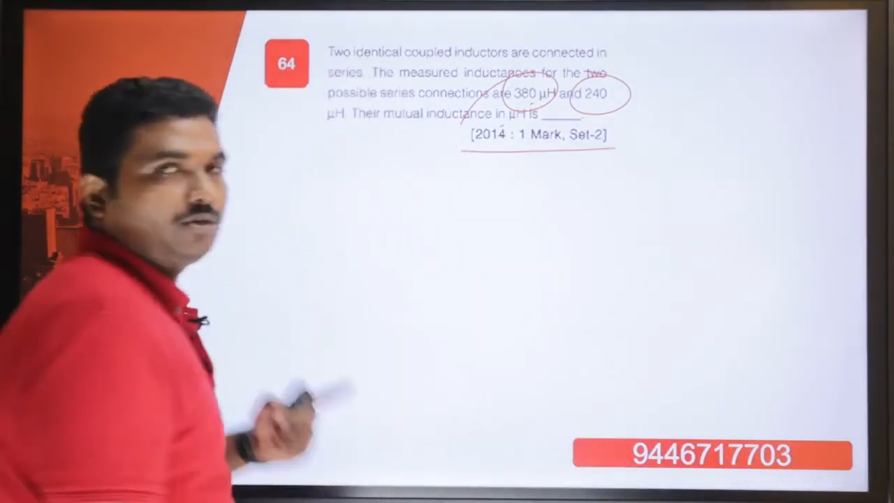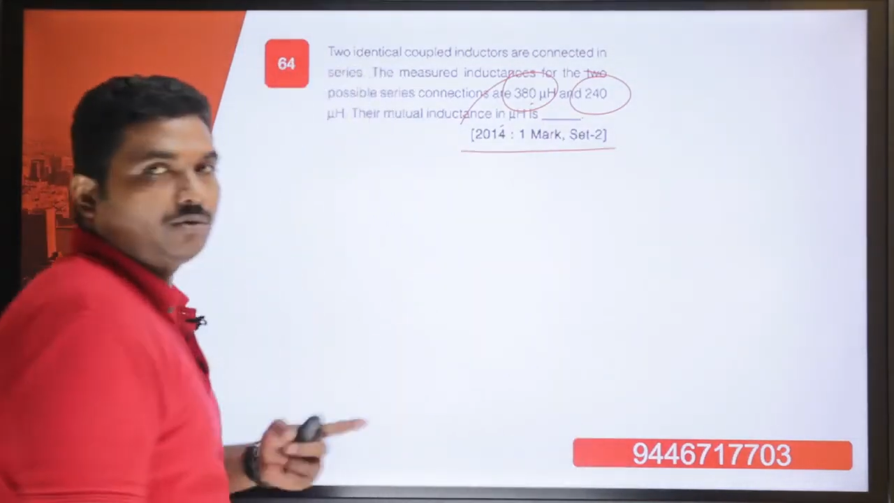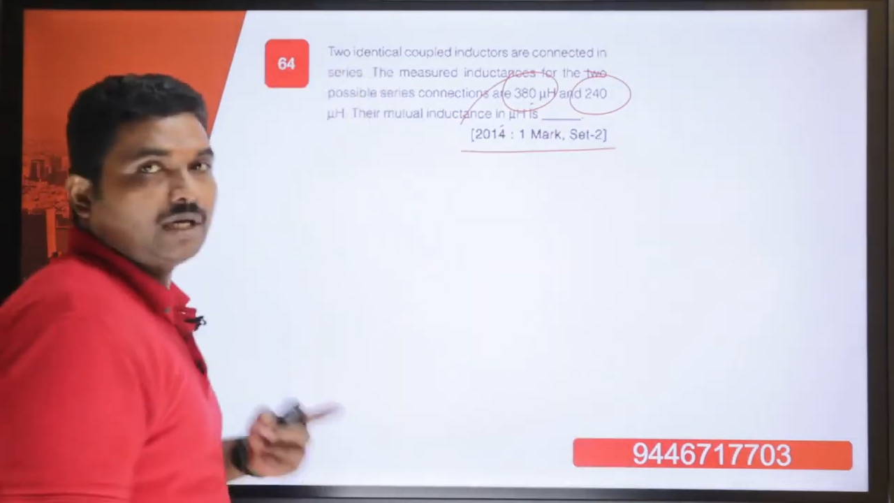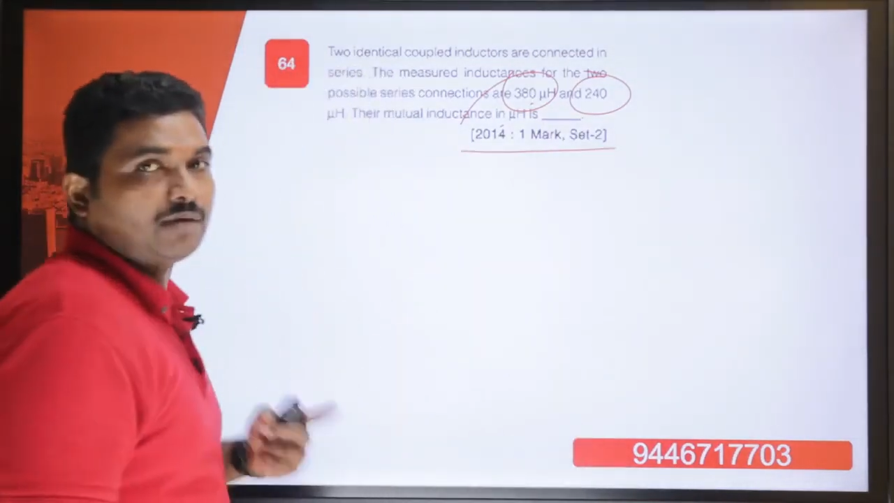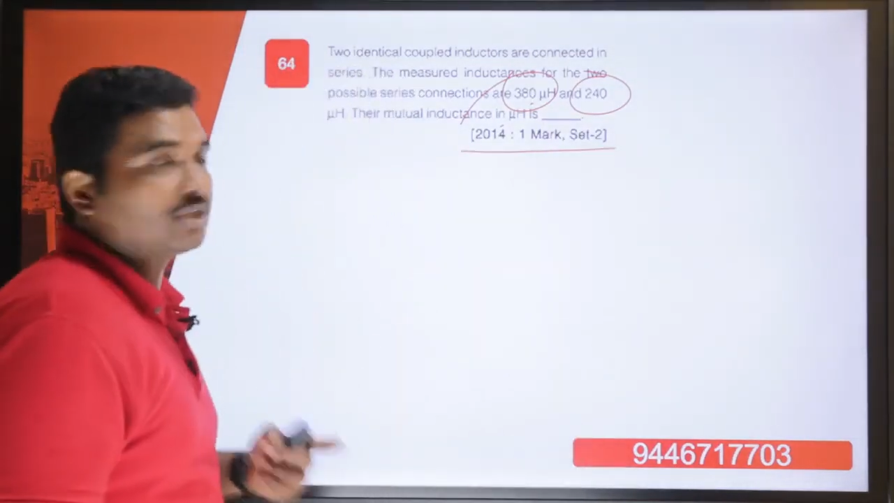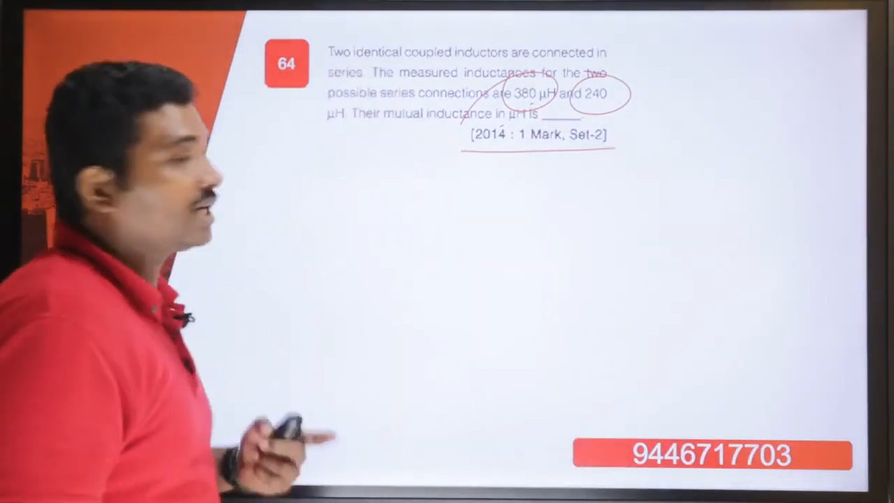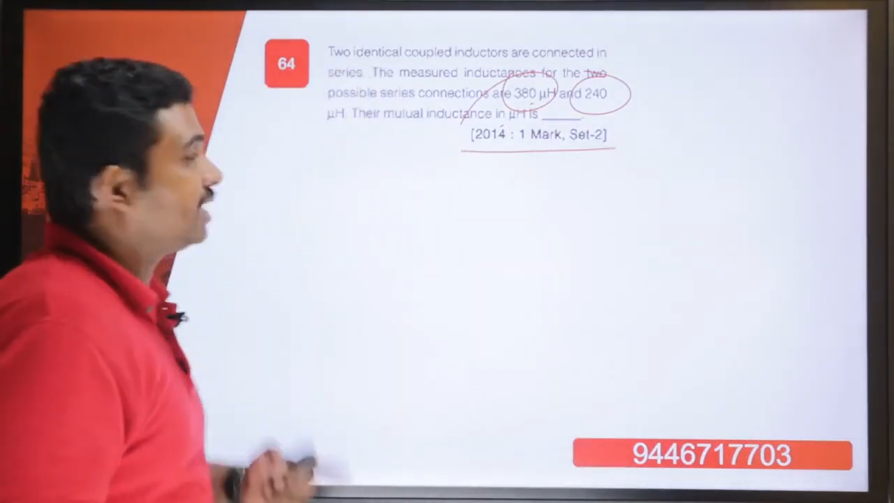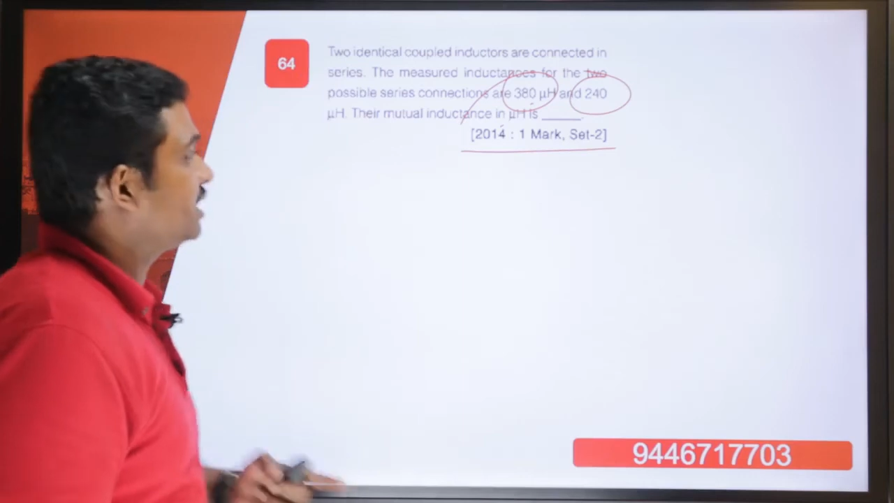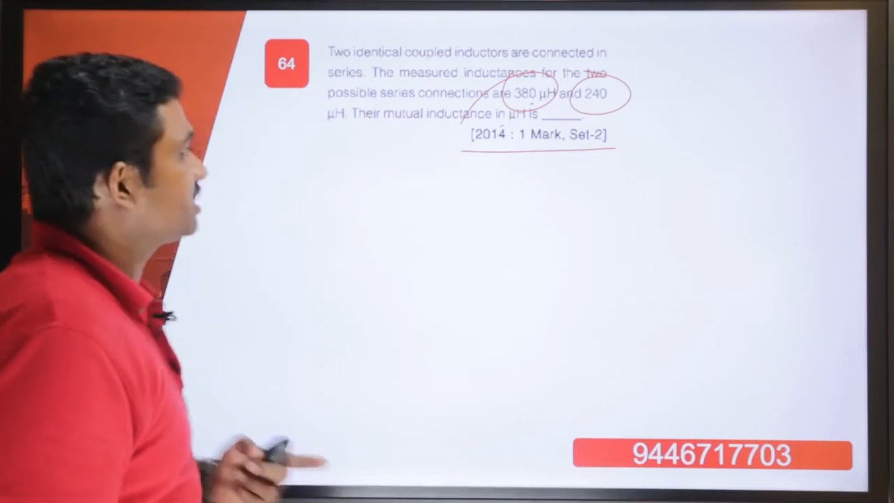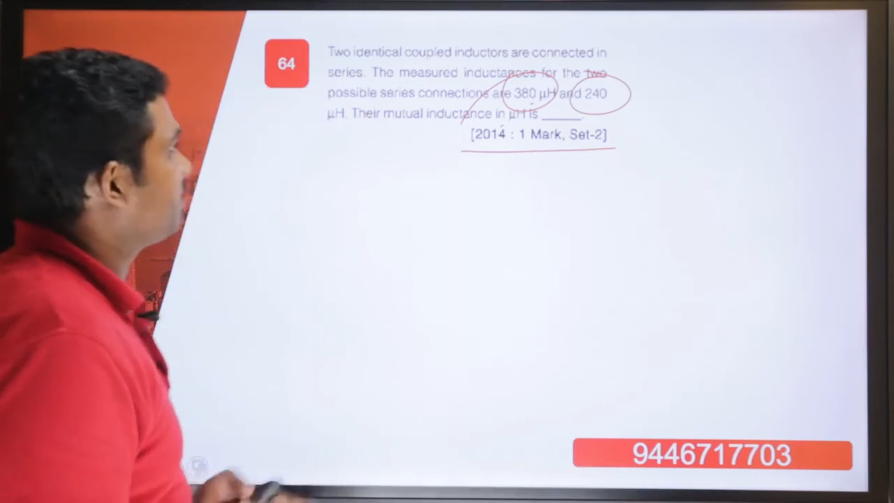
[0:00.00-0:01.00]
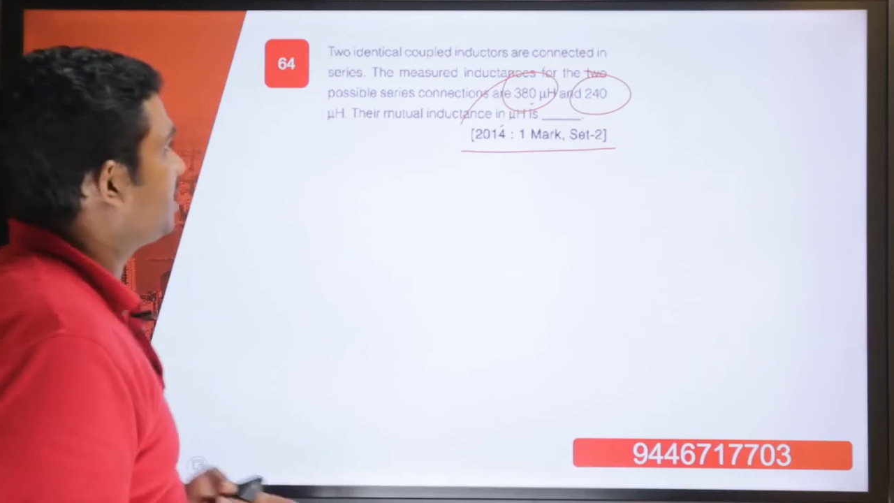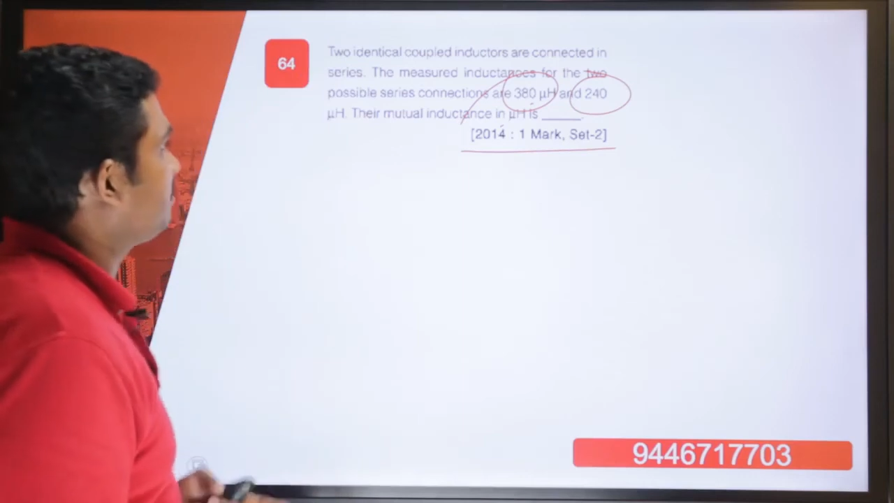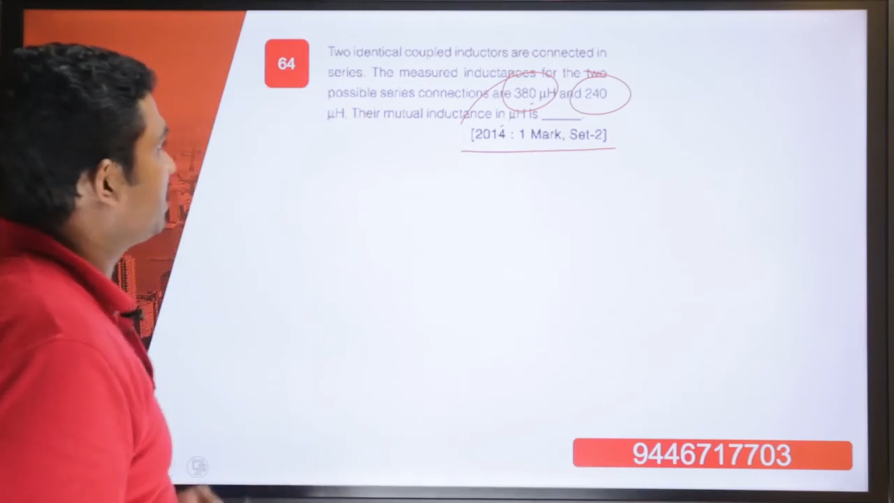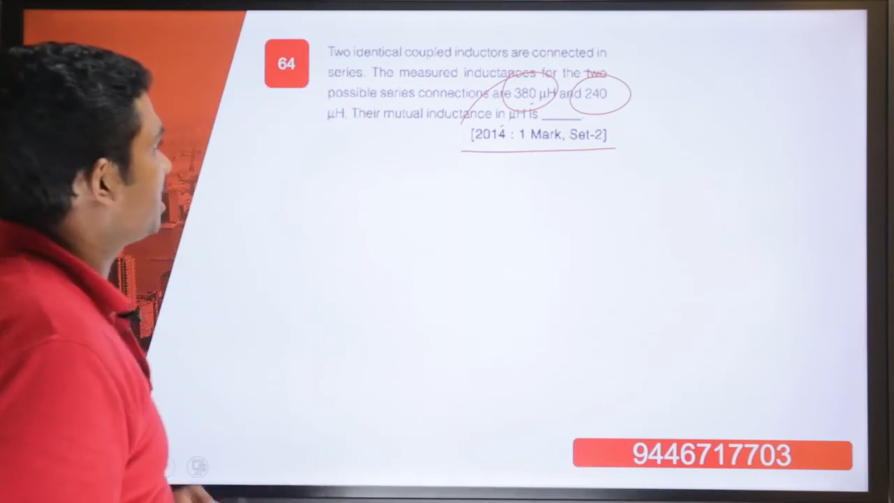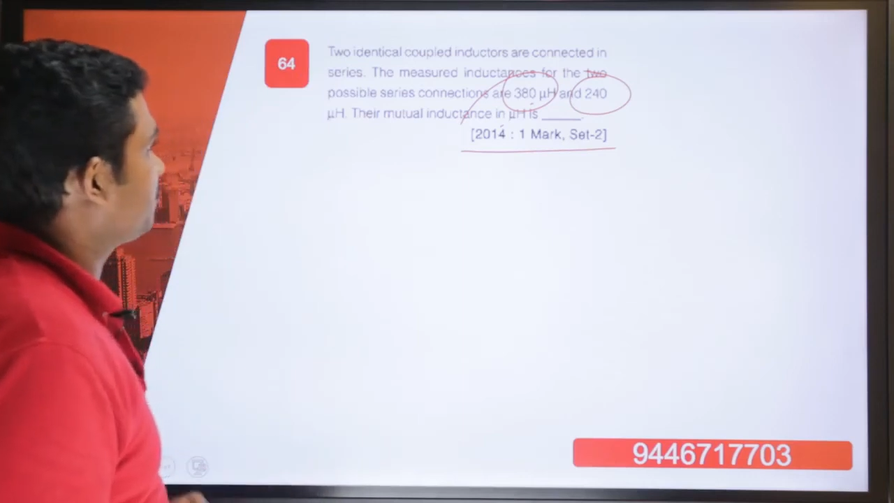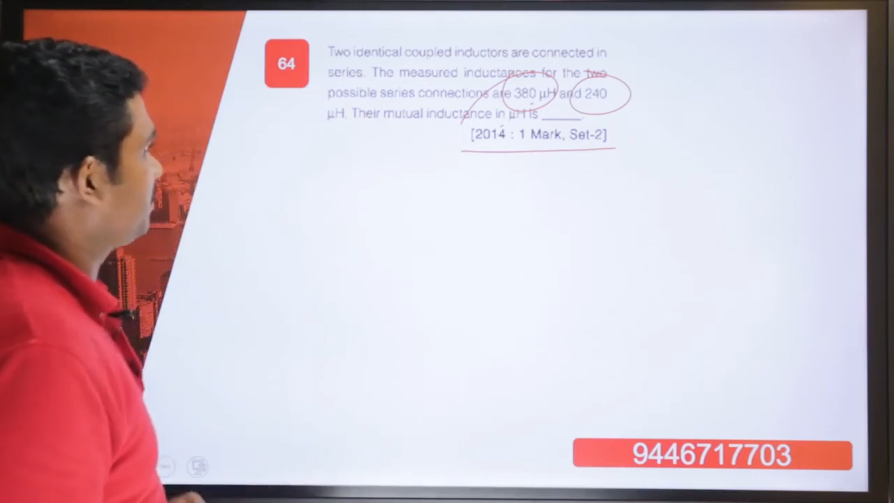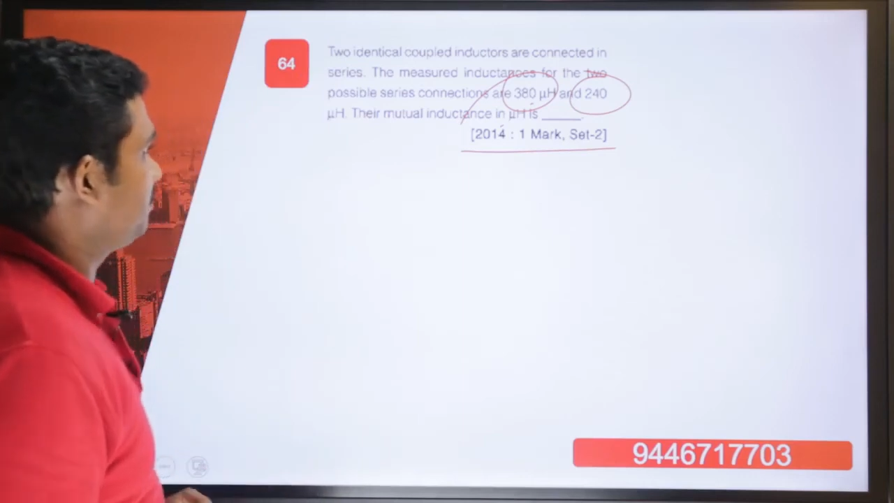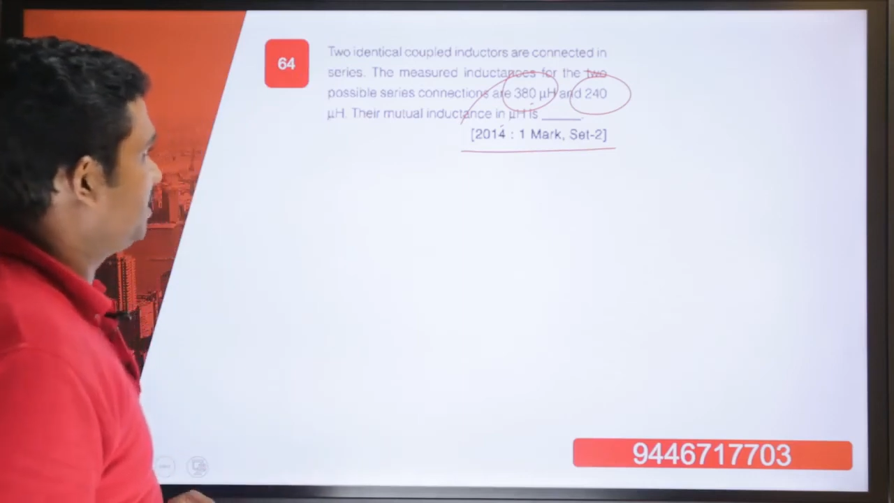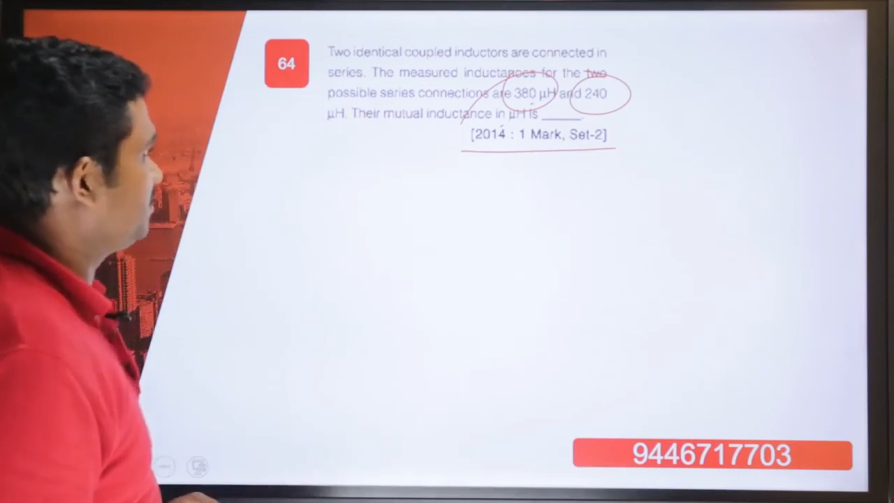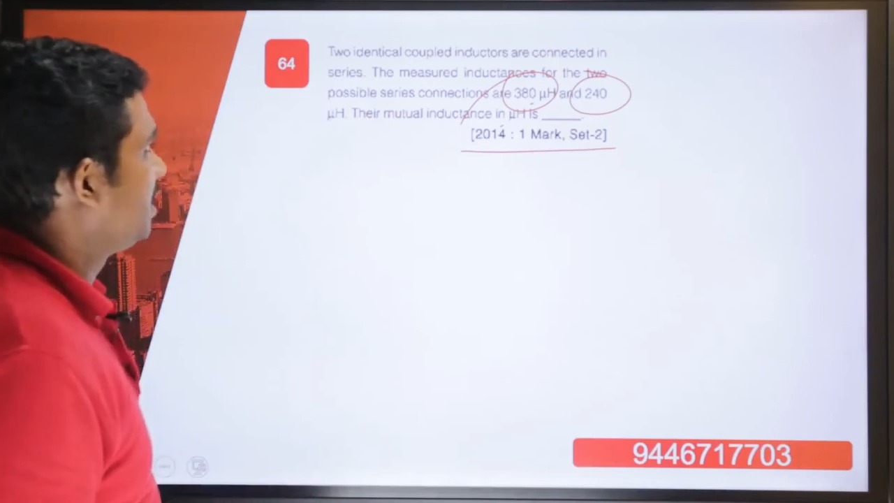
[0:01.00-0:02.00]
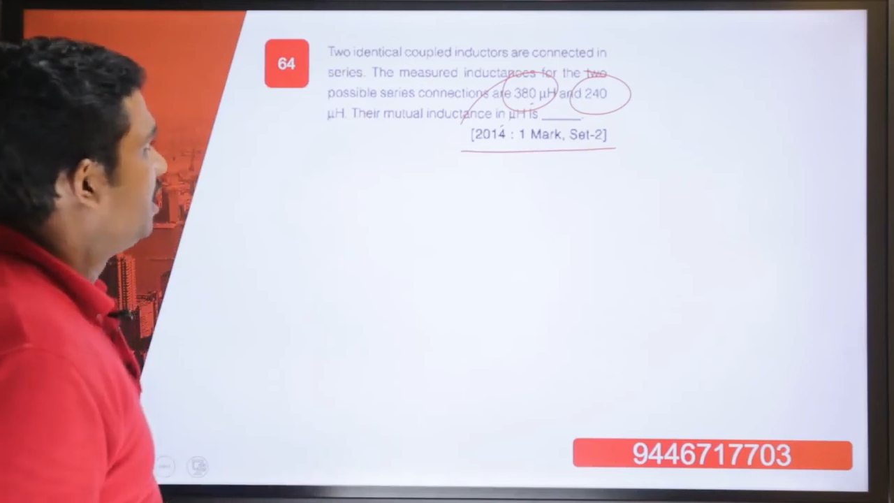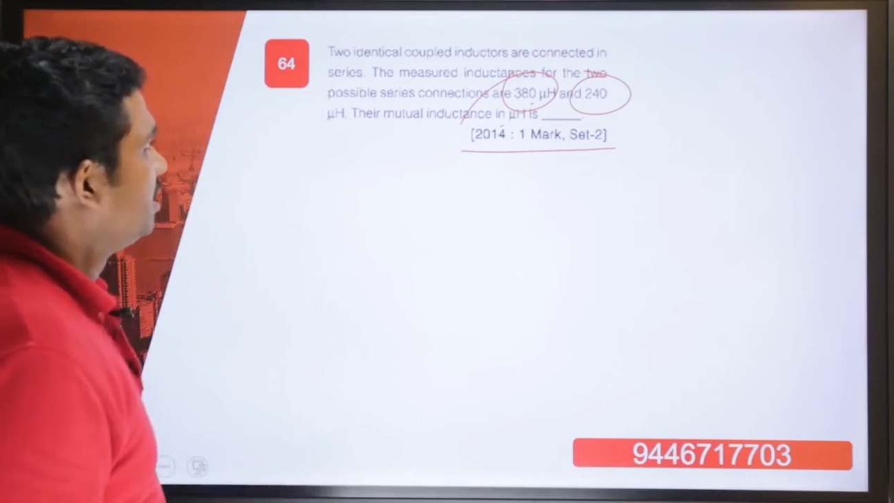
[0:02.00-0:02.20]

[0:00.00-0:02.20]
you have to collect 1 mark from this.